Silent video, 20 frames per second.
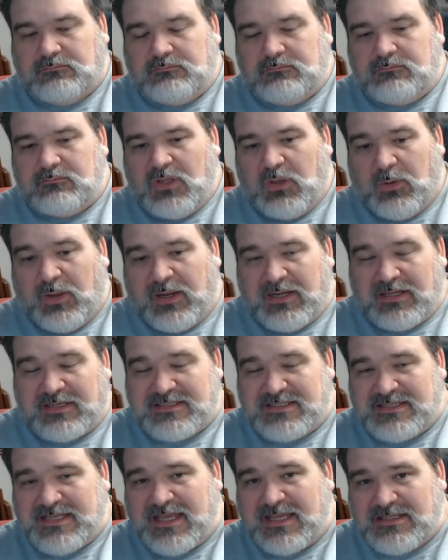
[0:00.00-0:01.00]
quite
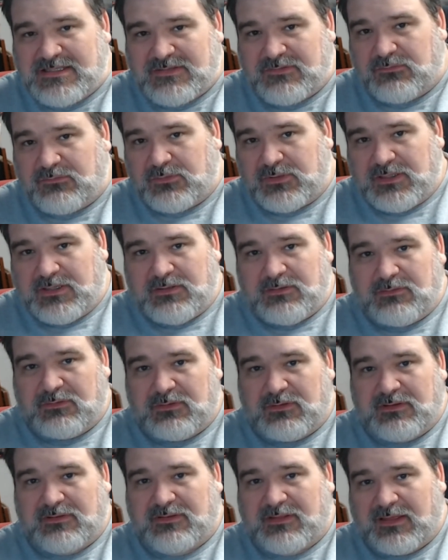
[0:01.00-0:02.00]
extensive when you do
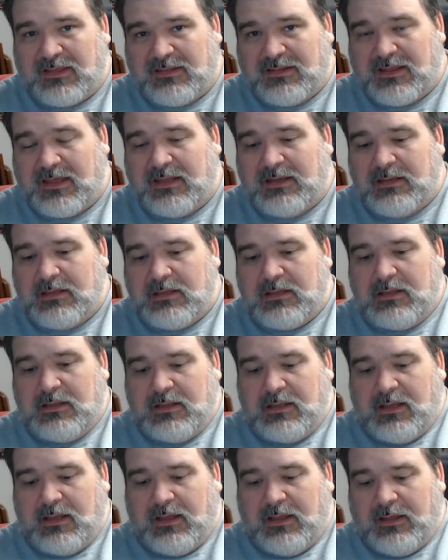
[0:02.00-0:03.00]
things like that.
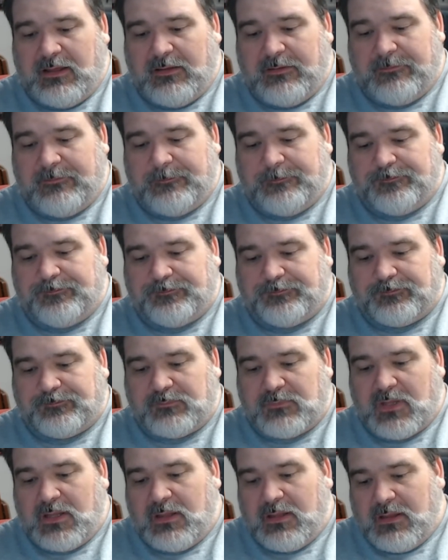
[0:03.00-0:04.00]
Um,
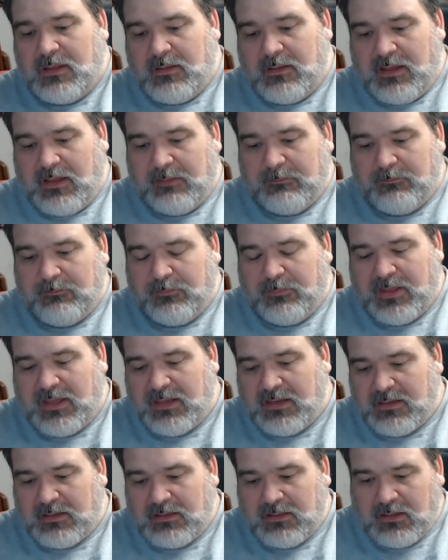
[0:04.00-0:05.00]

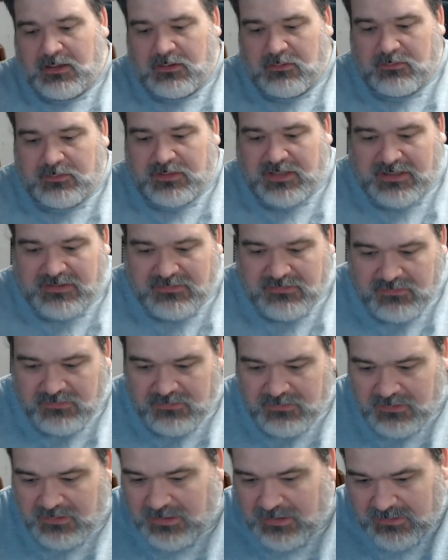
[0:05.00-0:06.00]
but
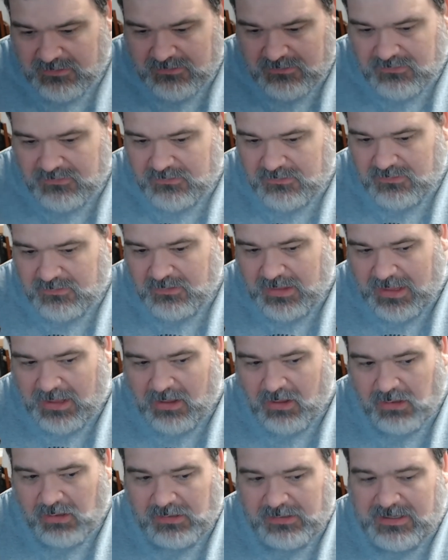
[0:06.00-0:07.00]
it's
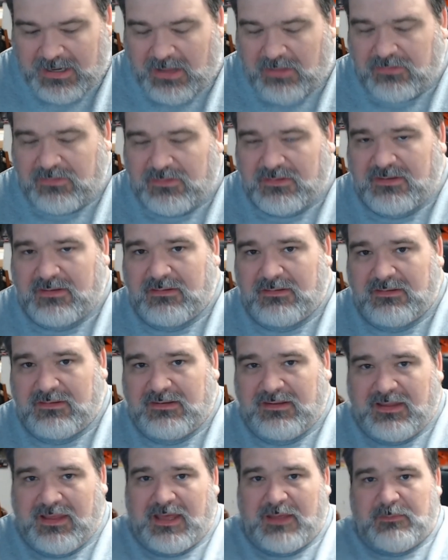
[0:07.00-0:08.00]
all in how the
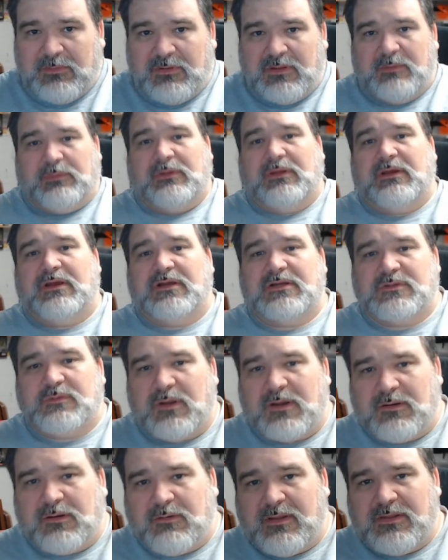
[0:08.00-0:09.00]
DM and the players
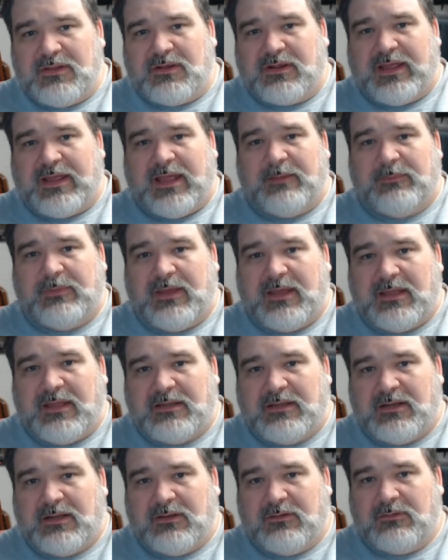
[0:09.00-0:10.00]
want to run their
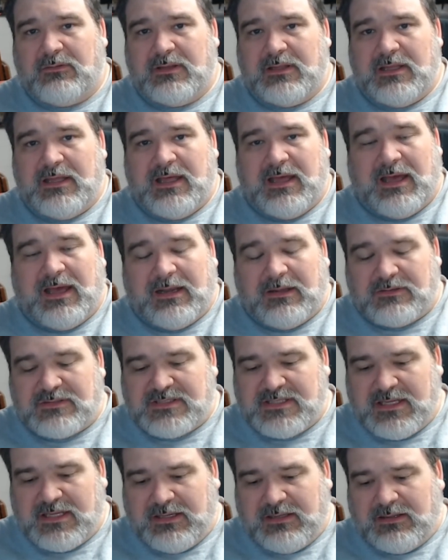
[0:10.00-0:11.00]
campaign. I don't
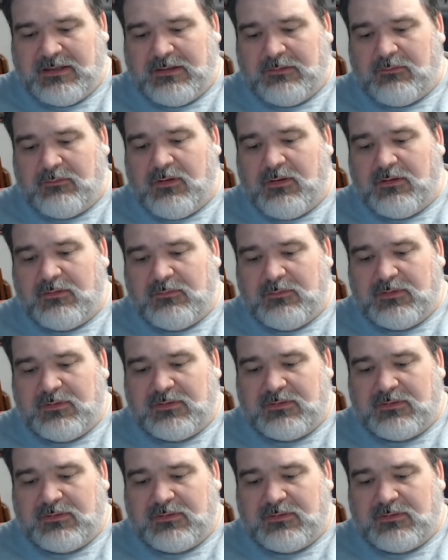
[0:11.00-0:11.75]
see anything wrong with